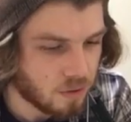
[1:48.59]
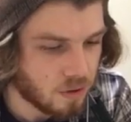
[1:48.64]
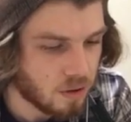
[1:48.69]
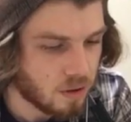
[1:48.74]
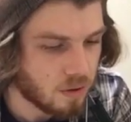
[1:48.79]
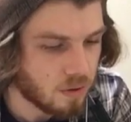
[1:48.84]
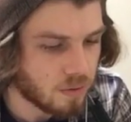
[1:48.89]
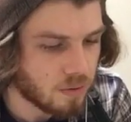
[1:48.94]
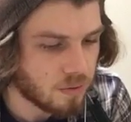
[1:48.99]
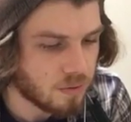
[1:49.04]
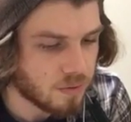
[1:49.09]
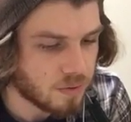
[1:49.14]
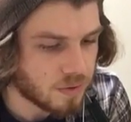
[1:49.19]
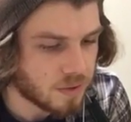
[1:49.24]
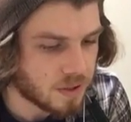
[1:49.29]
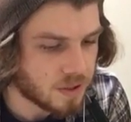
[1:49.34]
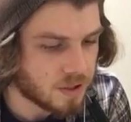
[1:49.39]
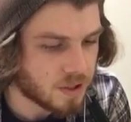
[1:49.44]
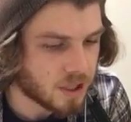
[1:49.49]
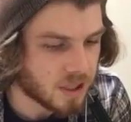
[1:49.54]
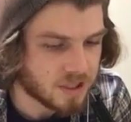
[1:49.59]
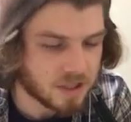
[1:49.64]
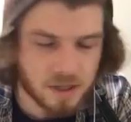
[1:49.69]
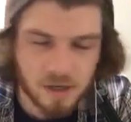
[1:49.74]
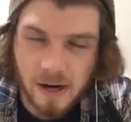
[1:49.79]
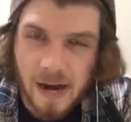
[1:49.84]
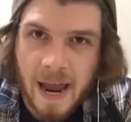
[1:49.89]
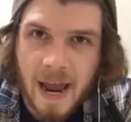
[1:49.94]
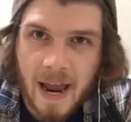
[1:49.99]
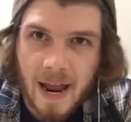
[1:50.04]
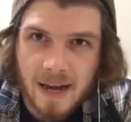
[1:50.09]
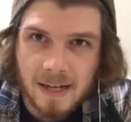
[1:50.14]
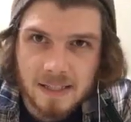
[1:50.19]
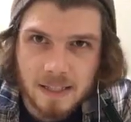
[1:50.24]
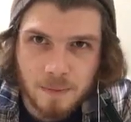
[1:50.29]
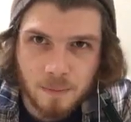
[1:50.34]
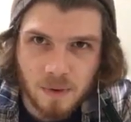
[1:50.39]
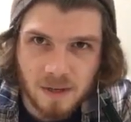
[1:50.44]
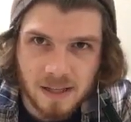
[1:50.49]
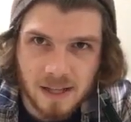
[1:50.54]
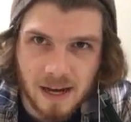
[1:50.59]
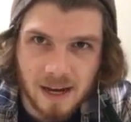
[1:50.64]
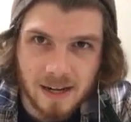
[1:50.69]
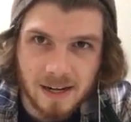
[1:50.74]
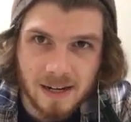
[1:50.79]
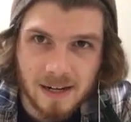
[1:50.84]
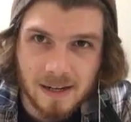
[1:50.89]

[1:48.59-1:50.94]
use just your hand and whatnot.